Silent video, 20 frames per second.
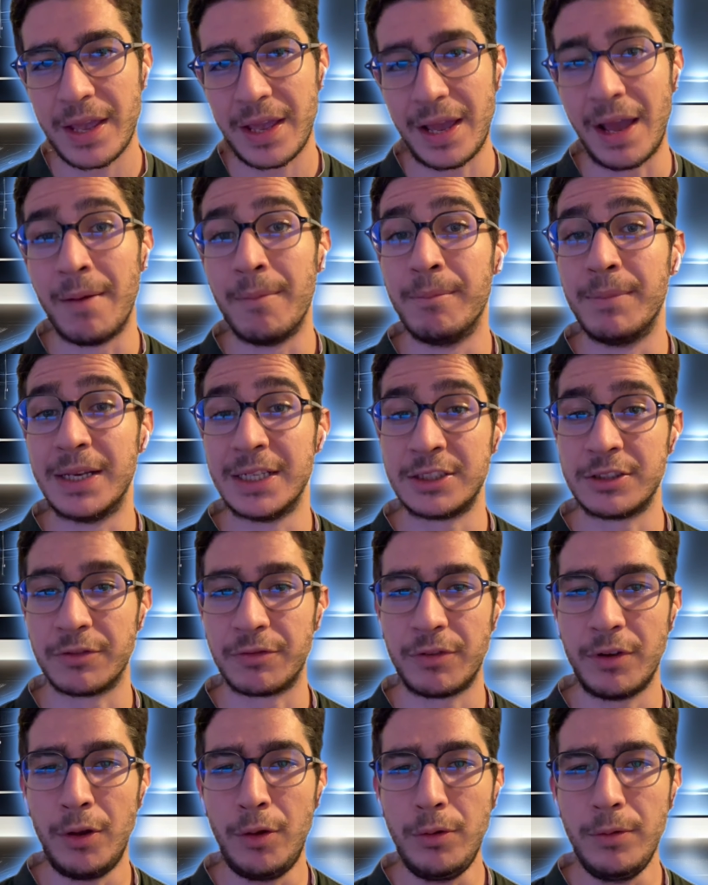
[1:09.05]
And best
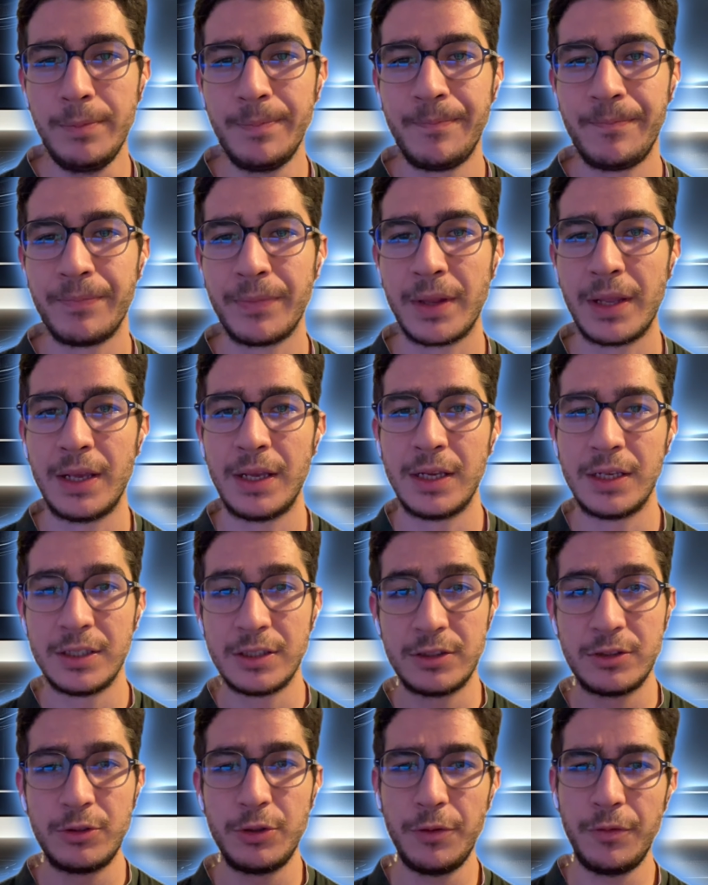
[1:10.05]
of all,
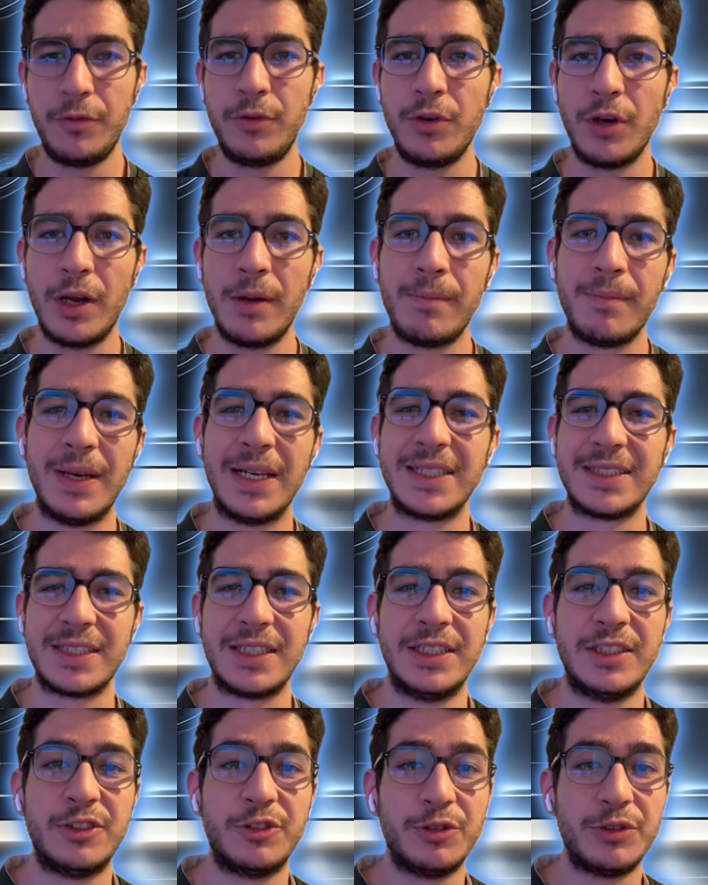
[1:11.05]
SwiftUI makes
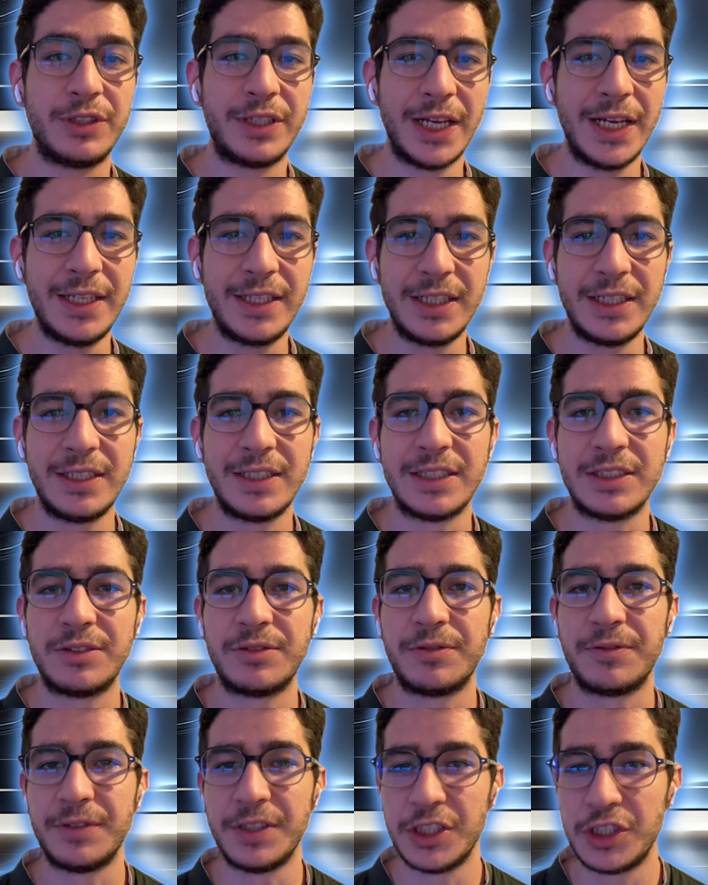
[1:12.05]
integrating this
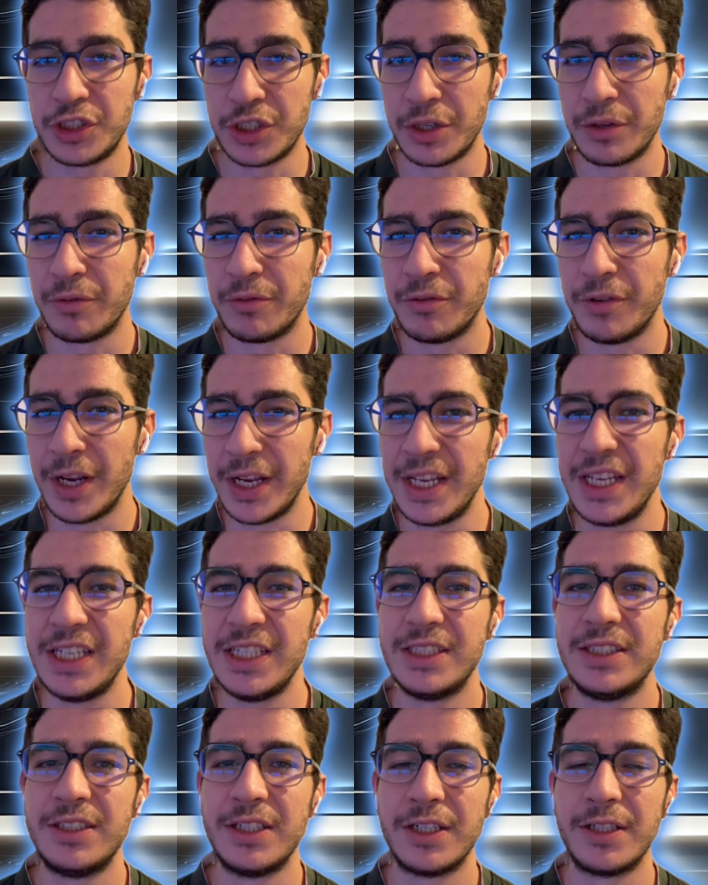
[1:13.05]
feature way
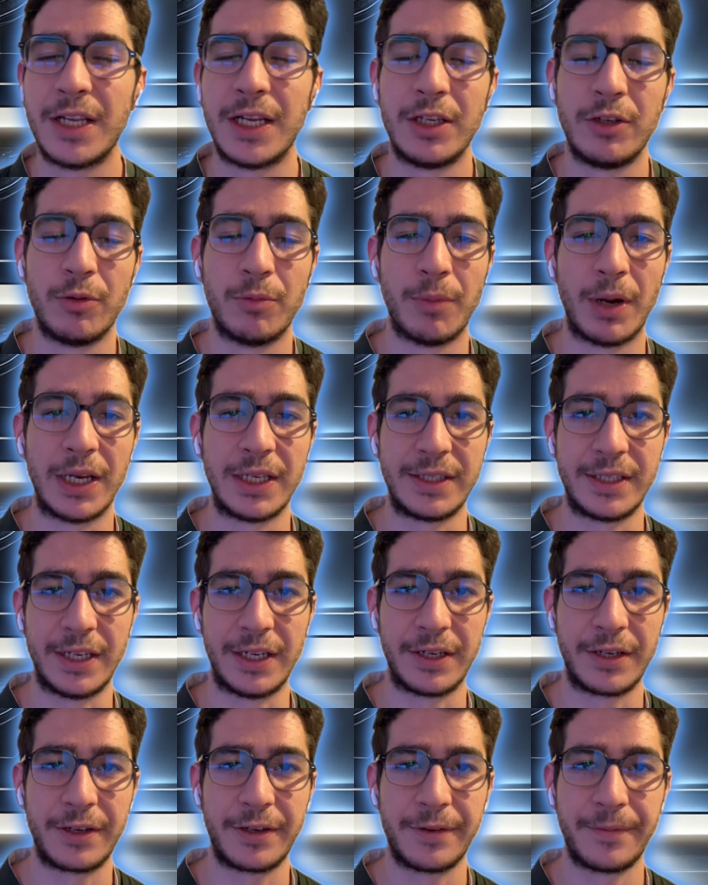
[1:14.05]
easier than you might
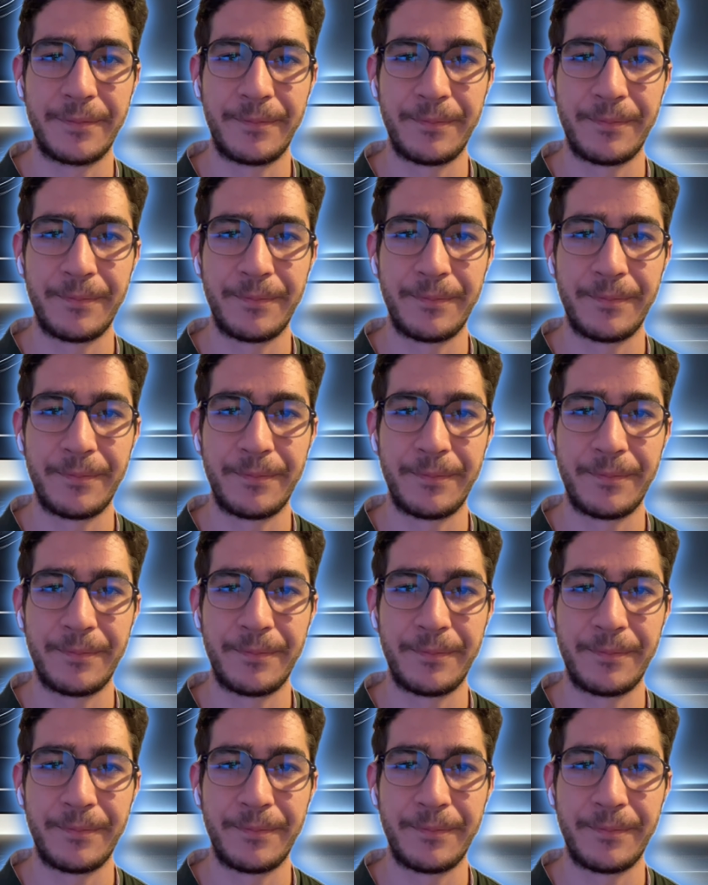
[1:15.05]
think.